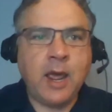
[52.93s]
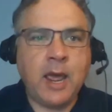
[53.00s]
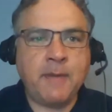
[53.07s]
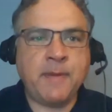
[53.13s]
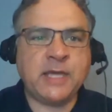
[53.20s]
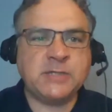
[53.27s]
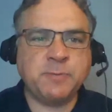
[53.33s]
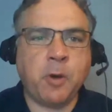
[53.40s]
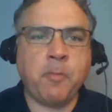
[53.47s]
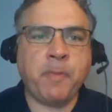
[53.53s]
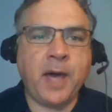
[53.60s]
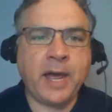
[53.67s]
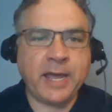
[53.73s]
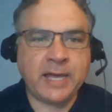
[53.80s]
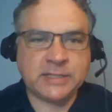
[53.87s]
a baseball
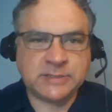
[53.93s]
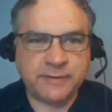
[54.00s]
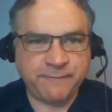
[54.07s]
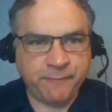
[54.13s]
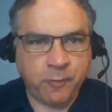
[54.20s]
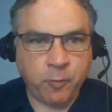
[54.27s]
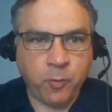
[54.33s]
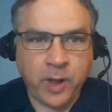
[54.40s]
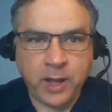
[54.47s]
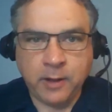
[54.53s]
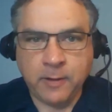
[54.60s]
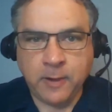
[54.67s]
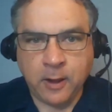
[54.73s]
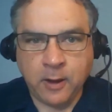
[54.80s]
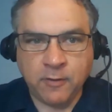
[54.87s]
podcaster for
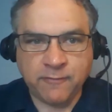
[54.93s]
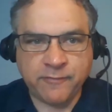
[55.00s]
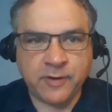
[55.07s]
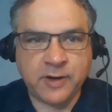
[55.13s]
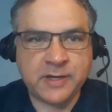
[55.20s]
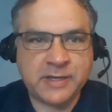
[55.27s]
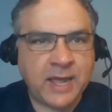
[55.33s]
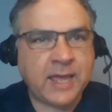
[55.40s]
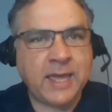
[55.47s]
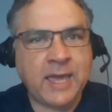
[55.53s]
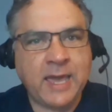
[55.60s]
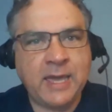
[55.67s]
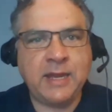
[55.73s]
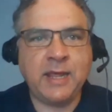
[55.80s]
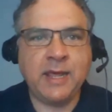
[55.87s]
well over a
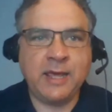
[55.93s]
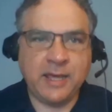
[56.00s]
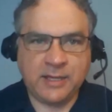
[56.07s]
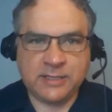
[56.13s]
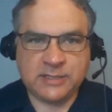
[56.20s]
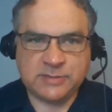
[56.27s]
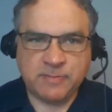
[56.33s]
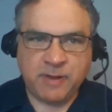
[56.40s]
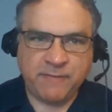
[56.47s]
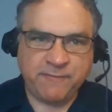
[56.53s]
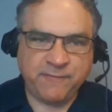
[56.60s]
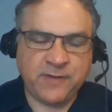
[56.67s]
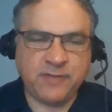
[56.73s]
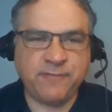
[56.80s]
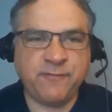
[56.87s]
decade. this is my
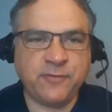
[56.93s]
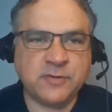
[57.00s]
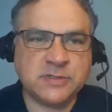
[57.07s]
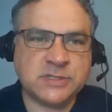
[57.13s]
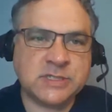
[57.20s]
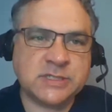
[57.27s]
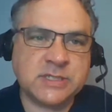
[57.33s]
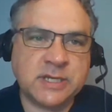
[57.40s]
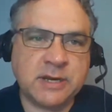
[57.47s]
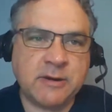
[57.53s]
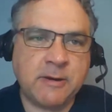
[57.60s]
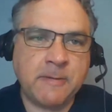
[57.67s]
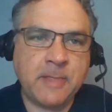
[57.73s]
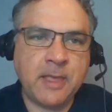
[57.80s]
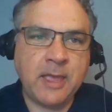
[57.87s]
fifth full season
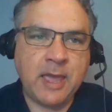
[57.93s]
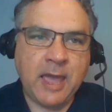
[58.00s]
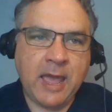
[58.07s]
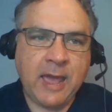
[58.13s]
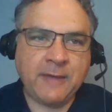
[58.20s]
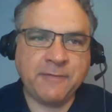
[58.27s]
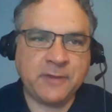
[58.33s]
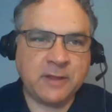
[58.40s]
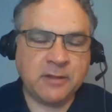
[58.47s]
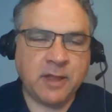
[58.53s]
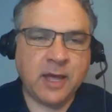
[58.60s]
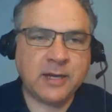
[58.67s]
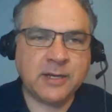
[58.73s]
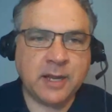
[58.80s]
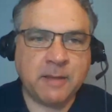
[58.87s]
here at the
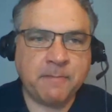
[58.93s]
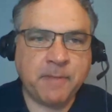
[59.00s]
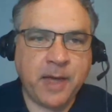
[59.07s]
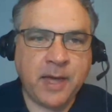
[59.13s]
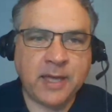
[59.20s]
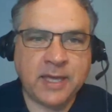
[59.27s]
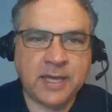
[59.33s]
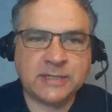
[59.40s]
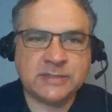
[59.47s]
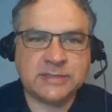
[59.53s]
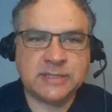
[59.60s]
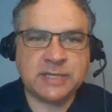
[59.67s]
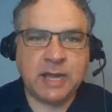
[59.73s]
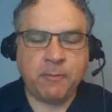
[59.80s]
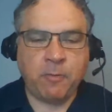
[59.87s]
Locked On
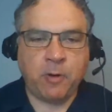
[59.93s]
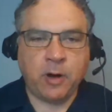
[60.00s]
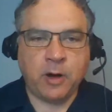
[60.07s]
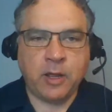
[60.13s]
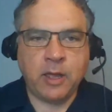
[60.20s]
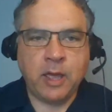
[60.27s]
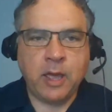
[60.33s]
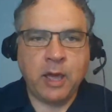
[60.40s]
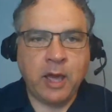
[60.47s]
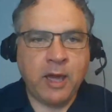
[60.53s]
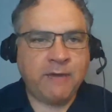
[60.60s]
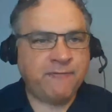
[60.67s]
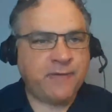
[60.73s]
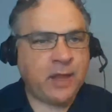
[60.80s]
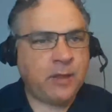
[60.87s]
Podcast Network.
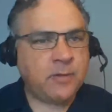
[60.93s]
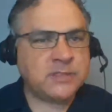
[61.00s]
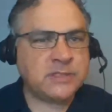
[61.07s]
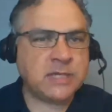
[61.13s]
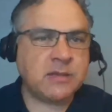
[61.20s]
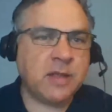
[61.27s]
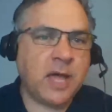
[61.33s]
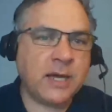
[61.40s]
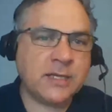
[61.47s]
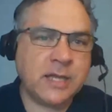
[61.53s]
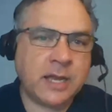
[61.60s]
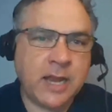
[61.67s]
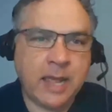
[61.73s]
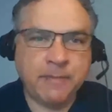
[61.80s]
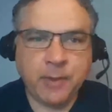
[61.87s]
Uh, follow us at Locked
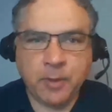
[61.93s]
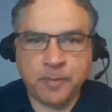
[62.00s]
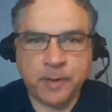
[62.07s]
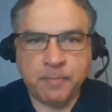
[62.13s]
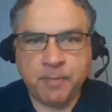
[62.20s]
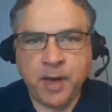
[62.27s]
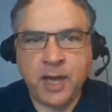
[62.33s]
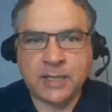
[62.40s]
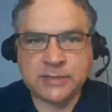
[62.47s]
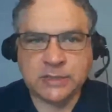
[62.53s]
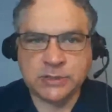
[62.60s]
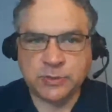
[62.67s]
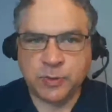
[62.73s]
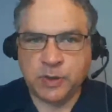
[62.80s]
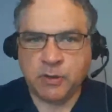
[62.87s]
On MLB Pods
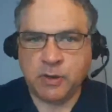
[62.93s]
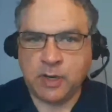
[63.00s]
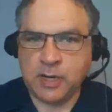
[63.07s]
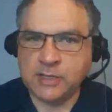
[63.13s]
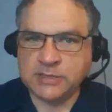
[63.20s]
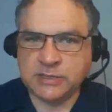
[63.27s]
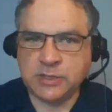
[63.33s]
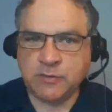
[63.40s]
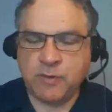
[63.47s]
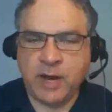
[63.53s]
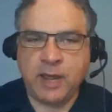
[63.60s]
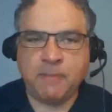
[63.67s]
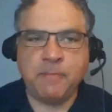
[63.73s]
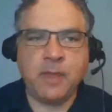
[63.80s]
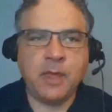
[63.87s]
on Twitter and
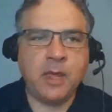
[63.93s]
Instagram.